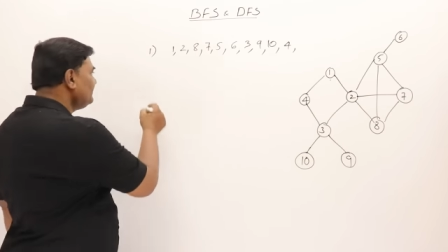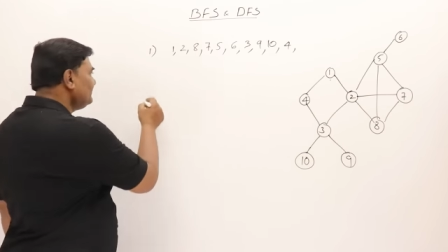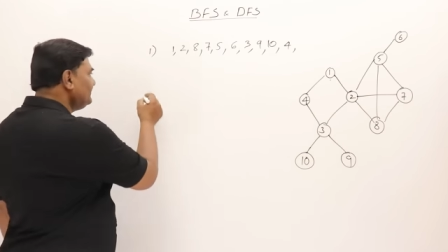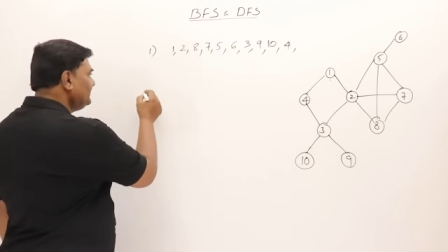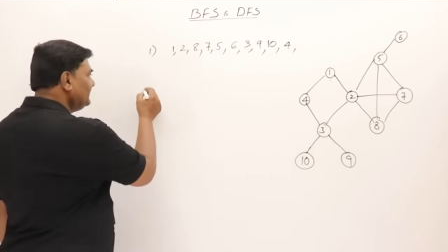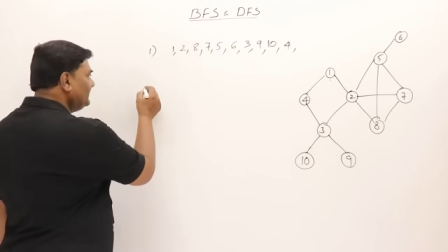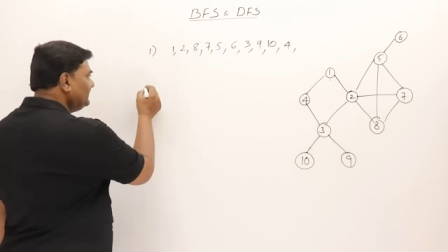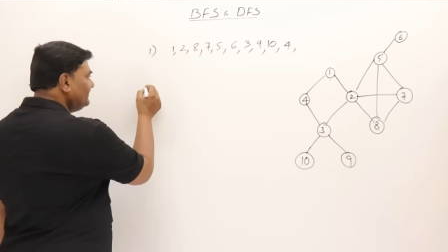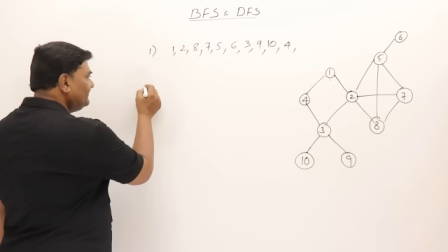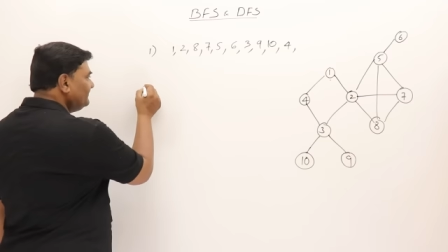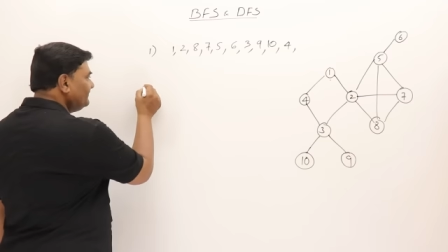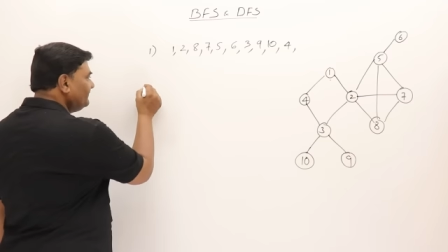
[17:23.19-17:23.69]

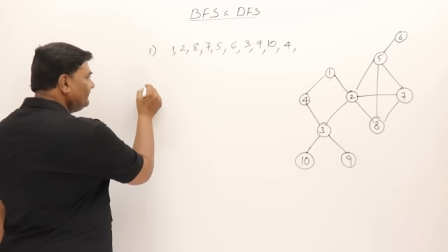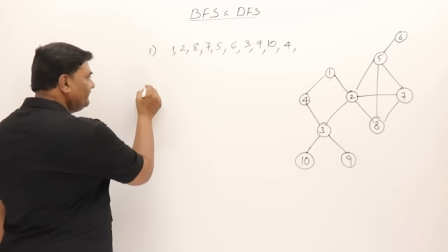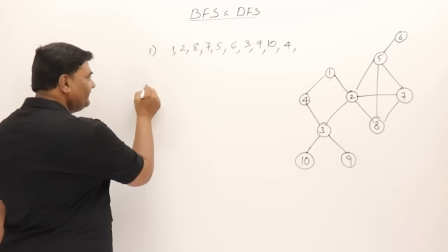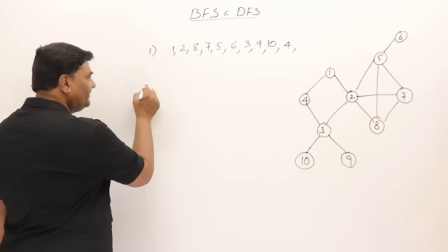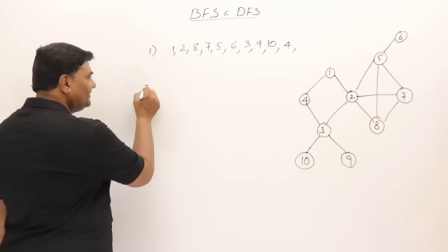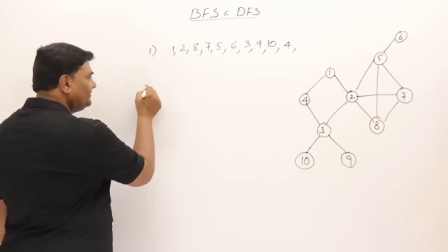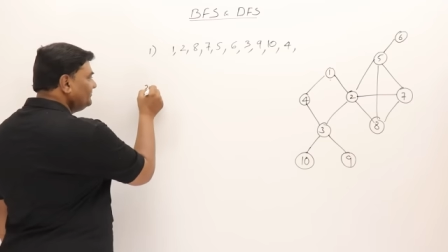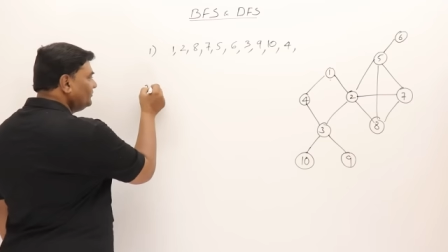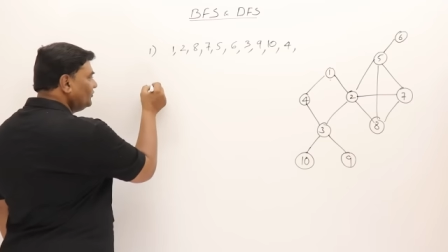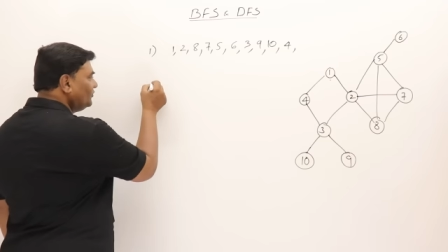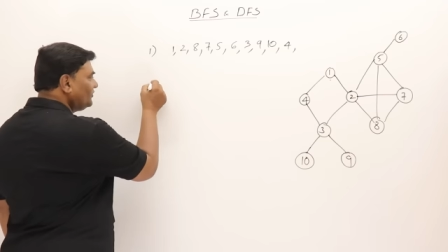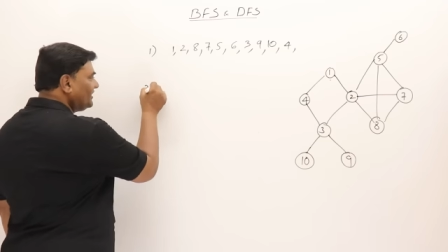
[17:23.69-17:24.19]
Then
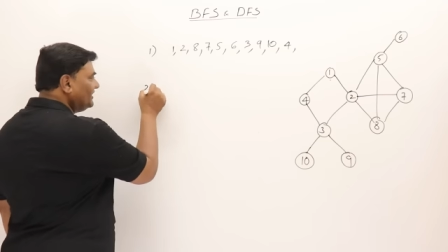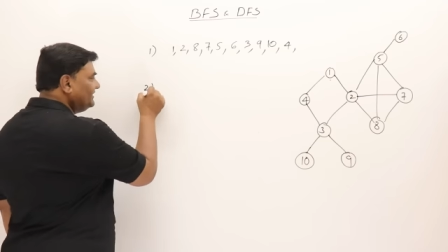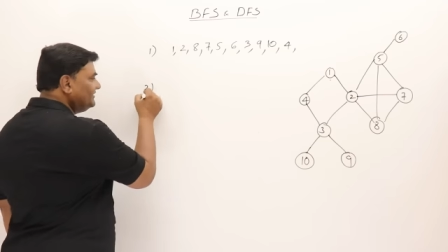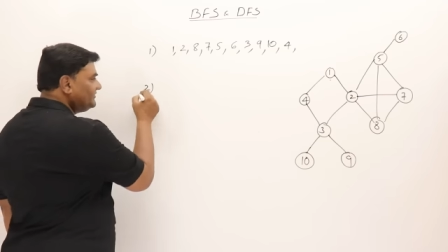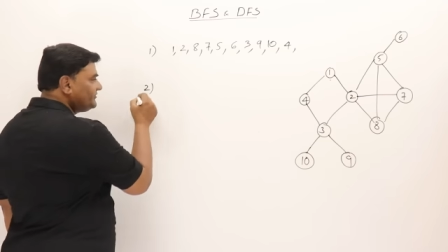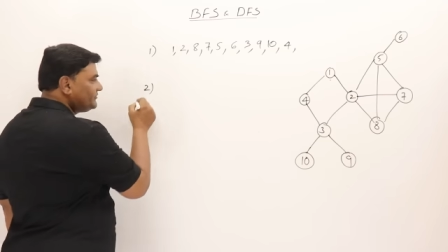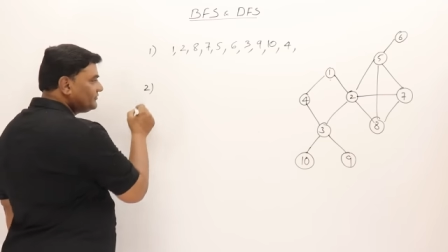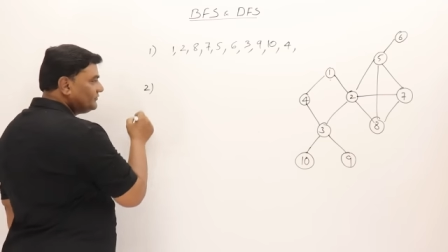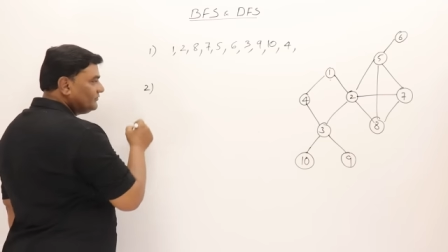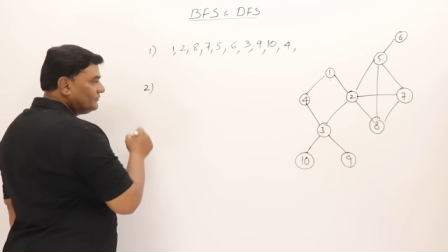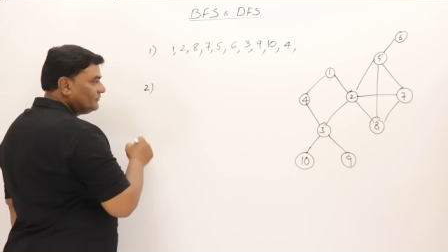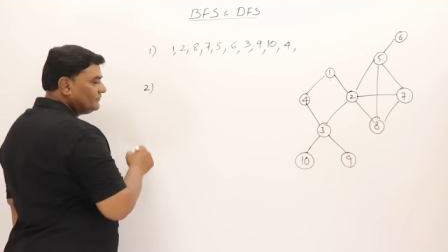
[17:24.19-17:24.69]
one more I'll
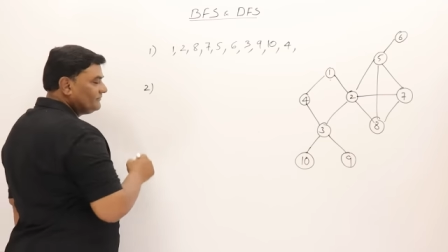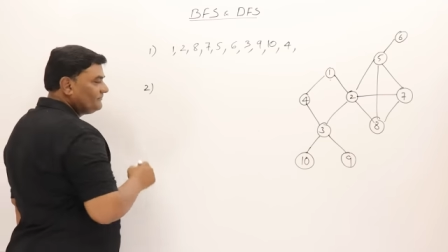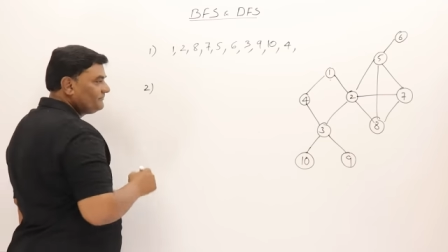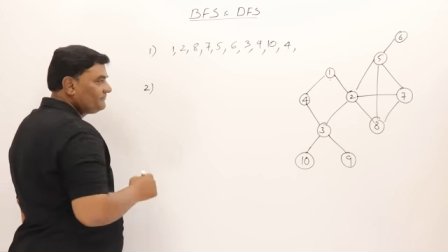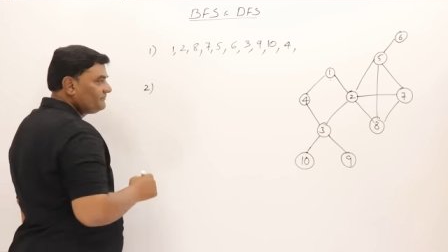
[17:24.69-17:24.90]
show.